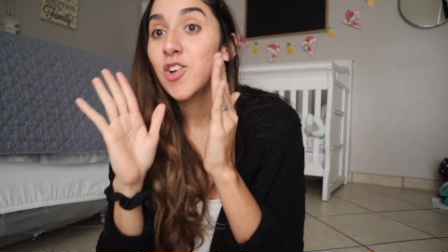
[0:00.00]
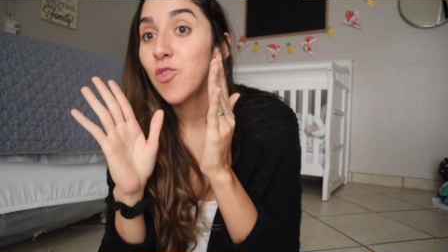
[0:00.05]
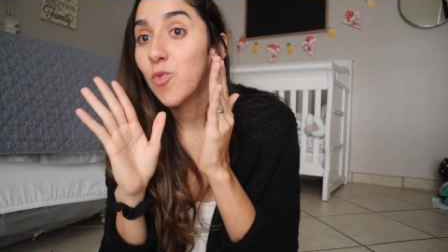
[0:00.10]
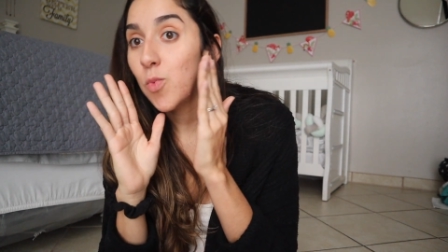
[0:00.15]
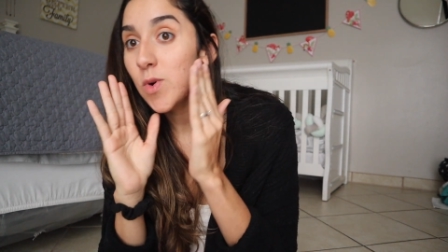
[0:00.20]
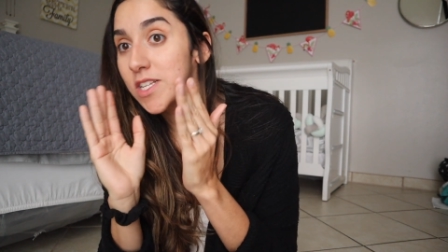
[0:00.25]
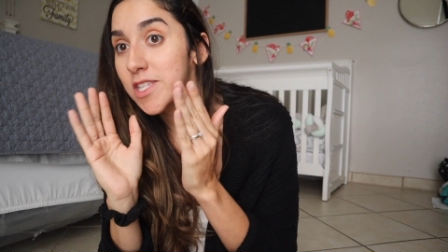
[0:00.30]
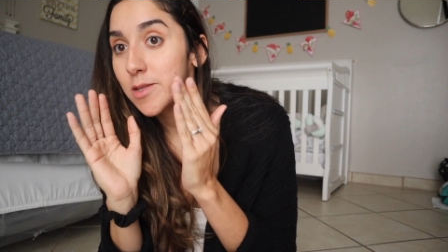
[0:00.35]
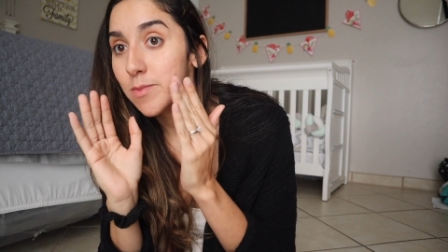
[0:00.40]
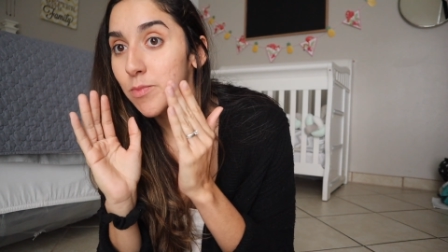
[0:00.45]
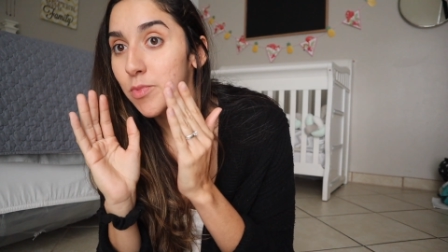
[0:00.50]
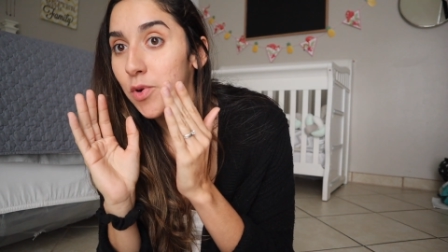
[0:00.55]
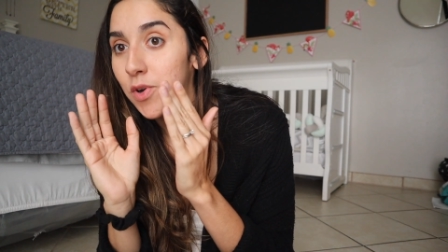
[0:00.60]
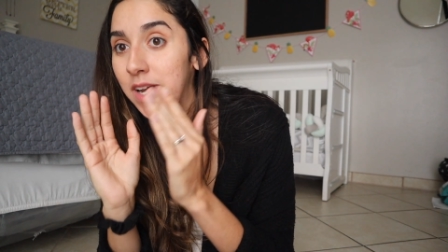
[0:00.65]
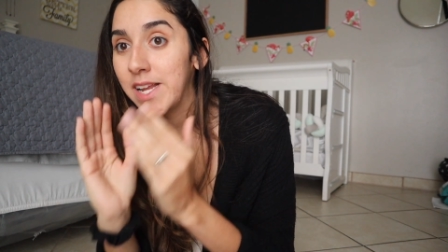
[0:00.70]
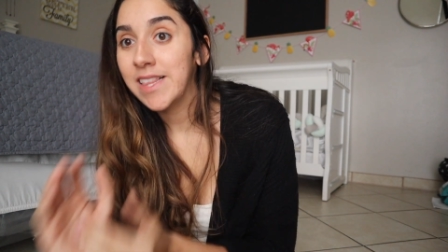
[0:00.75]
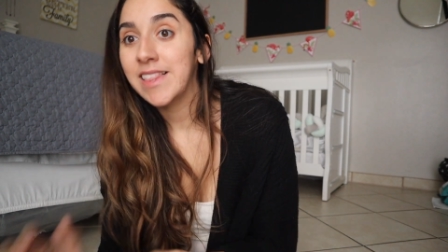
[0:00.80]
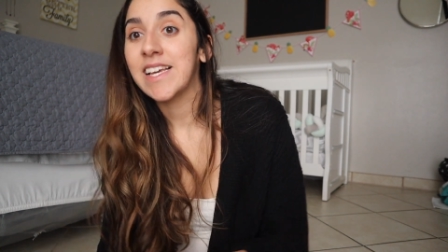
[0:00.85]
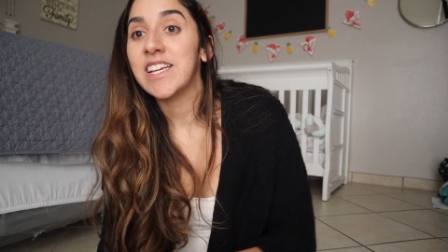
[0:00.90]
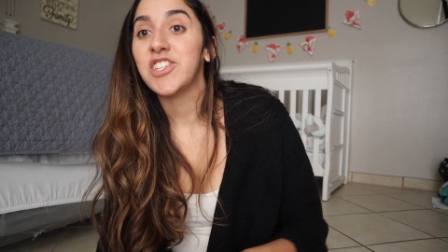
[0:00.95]

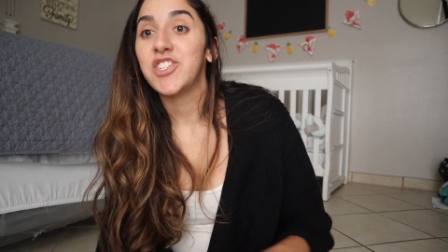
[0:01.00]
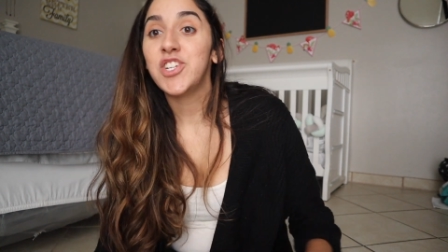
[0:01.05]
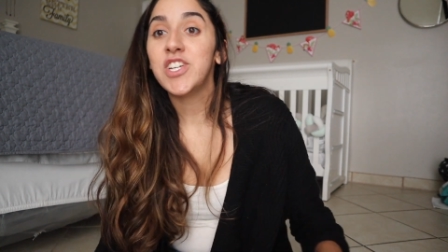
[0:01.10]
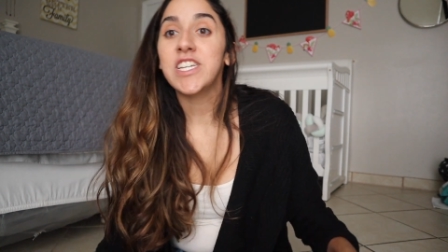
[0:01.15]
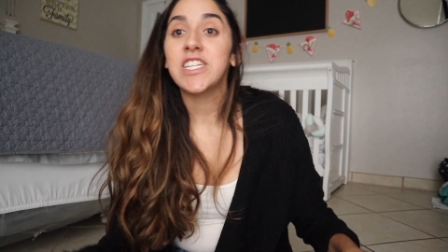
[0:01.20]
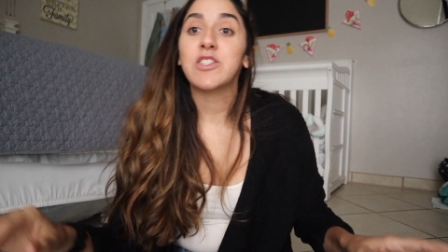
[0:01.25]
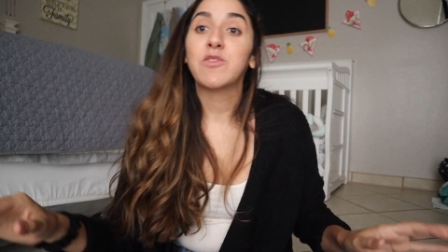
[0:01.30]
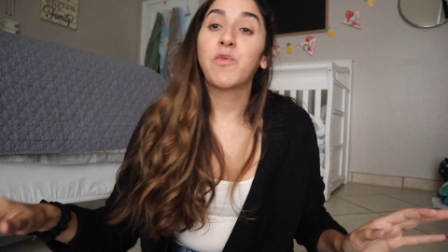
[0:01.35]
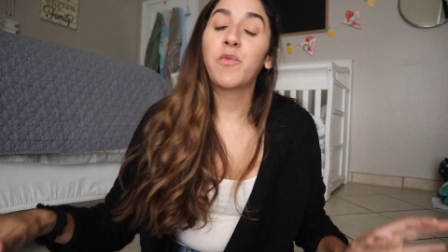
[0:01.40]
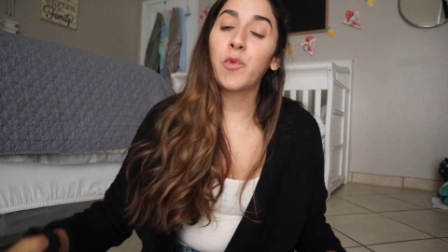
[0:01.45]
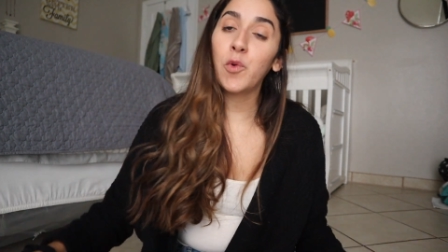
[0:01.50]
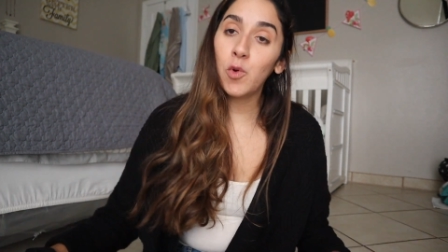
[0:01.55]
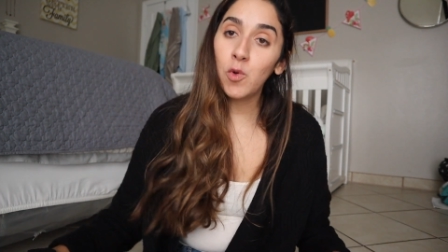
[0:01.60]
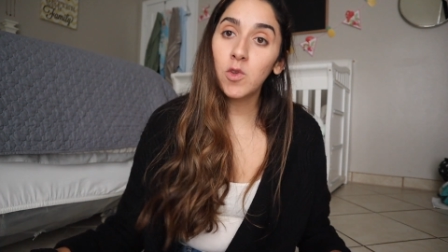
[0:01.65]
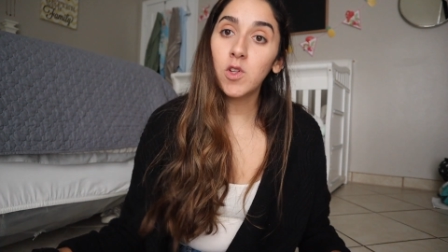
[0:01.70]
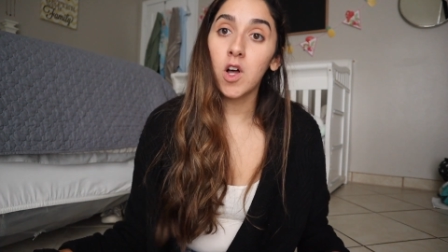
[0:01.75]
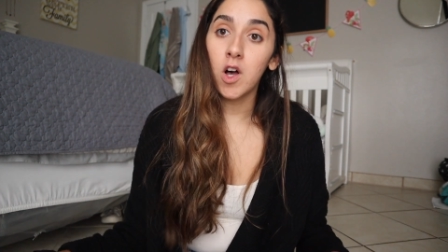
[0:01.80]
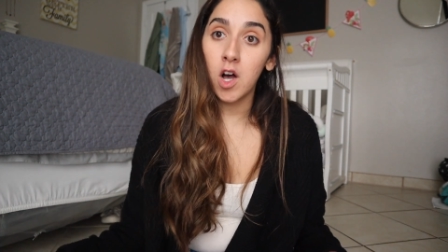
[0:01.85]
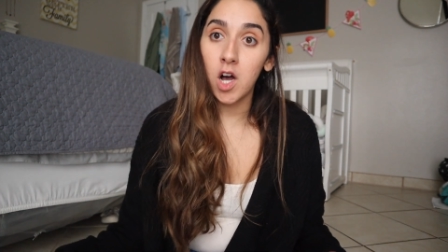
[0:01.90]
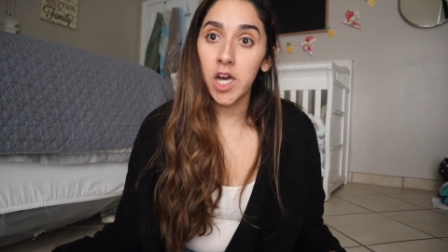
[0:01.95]
whispering. Like she is
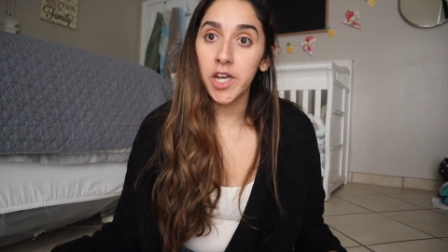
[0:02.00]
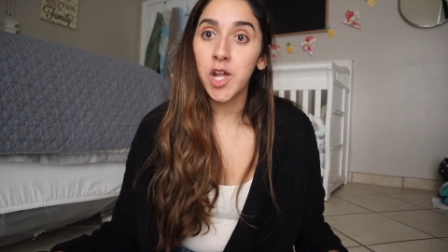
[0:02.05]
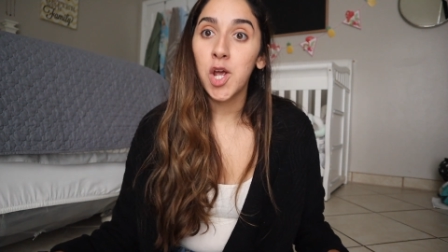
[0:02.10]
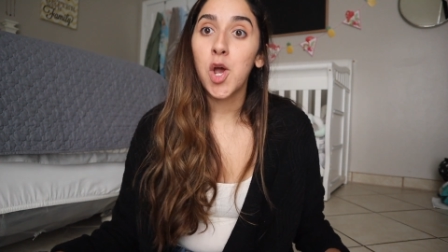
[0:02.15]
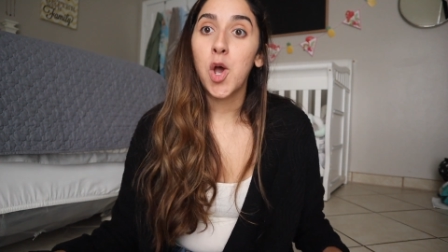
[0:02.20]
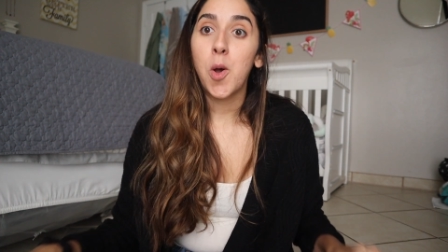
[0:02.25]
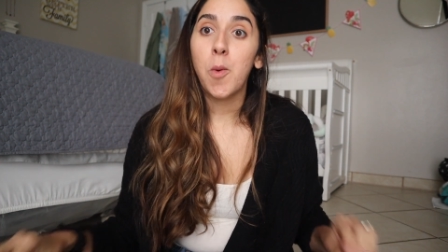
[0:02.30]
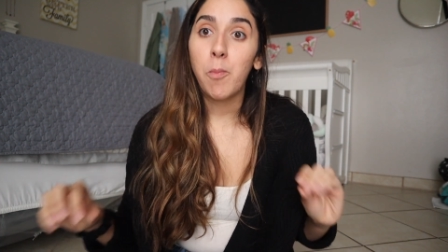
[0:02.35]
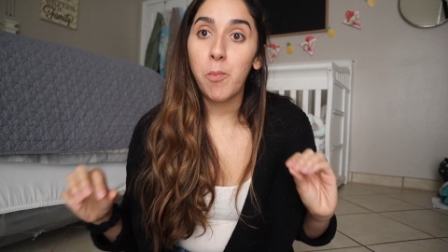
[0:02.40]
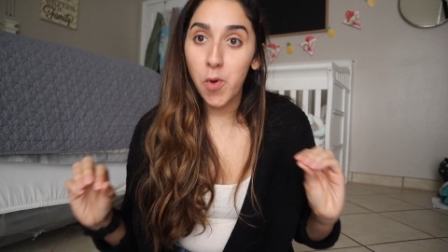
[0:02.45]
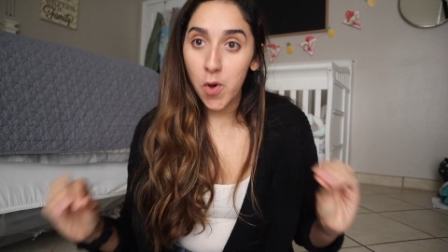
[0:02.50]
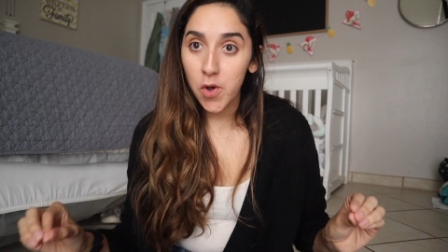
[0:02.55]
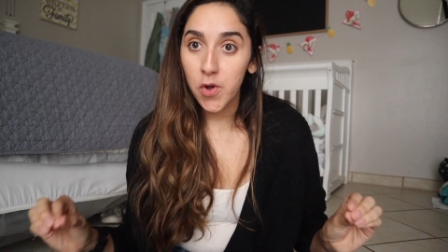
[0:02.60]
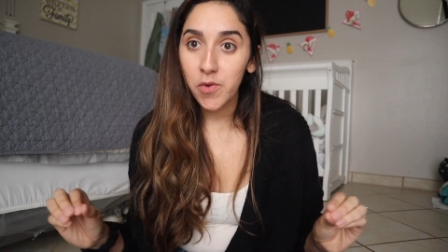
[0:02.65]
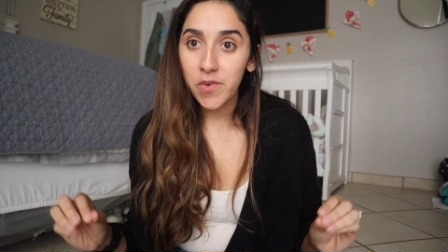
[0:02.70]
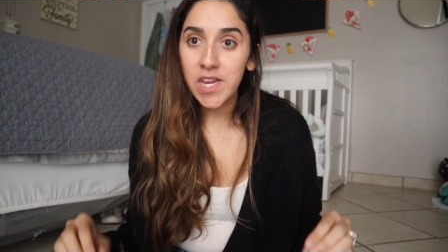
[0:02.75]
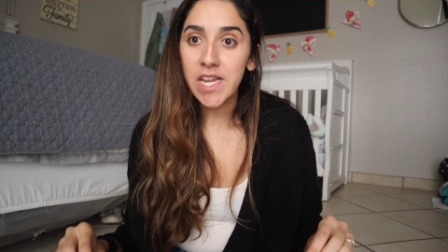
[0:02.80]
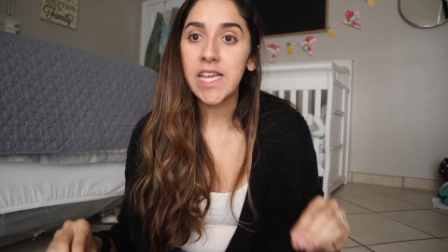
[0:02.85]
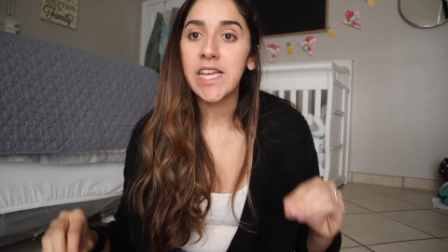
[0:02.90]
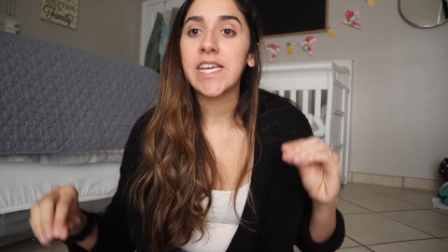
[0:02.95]
full on Puerto
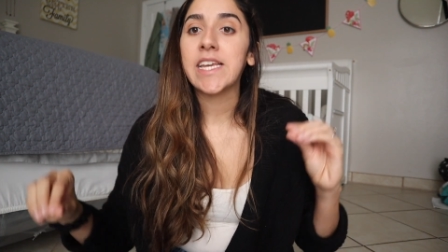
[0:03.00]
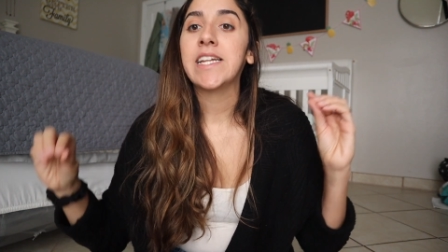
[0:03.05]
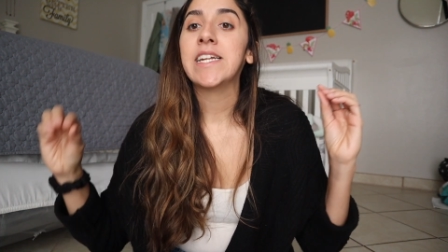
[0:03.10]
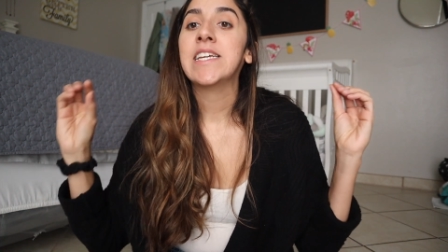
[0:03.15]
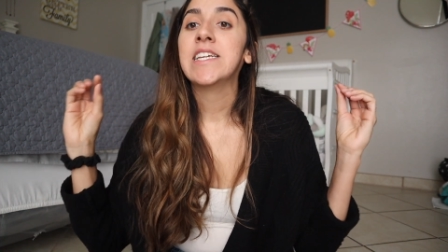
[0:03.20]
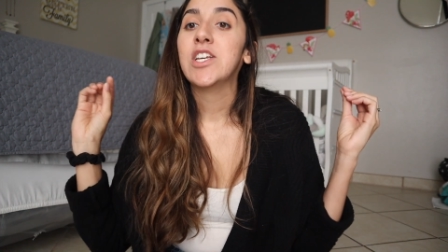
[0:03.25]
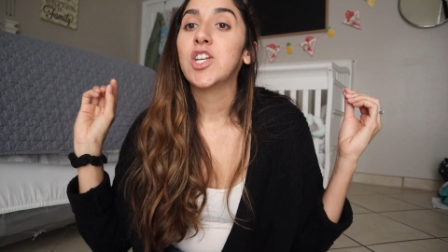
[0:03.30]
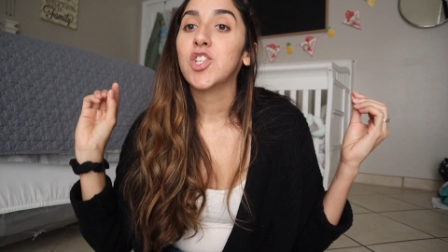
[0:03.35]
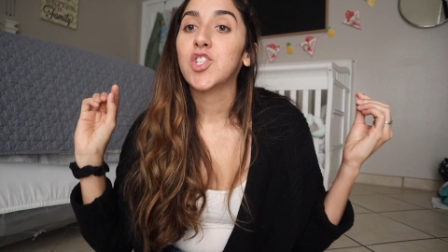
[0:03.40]
Rican,